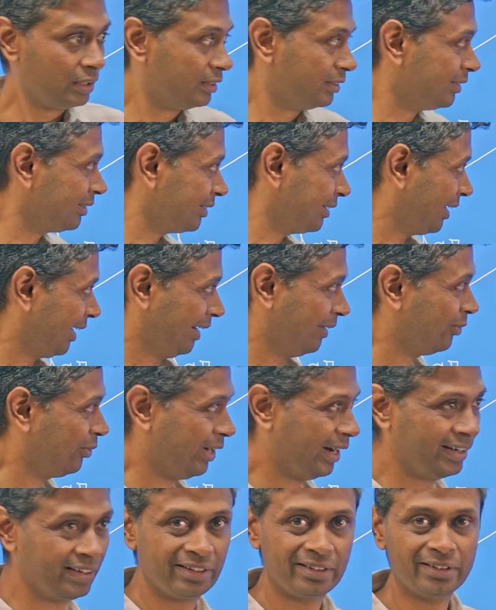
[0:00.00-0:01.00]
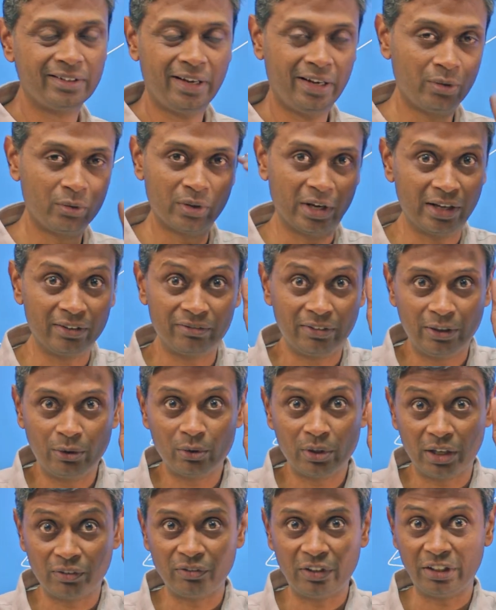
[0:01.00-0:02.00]
This, I don't get it. I don't
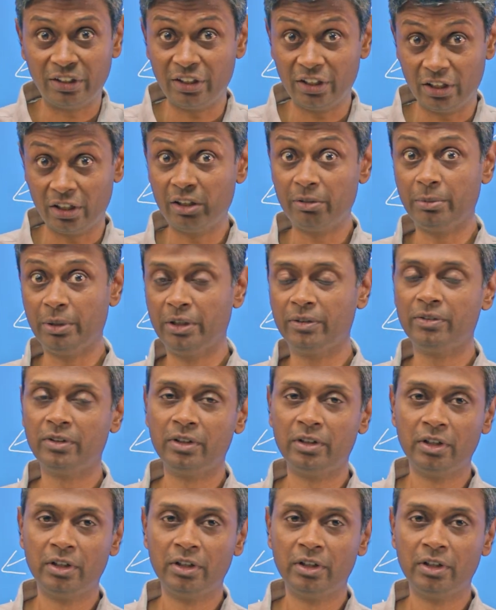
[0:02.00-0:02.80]
have that gear in me.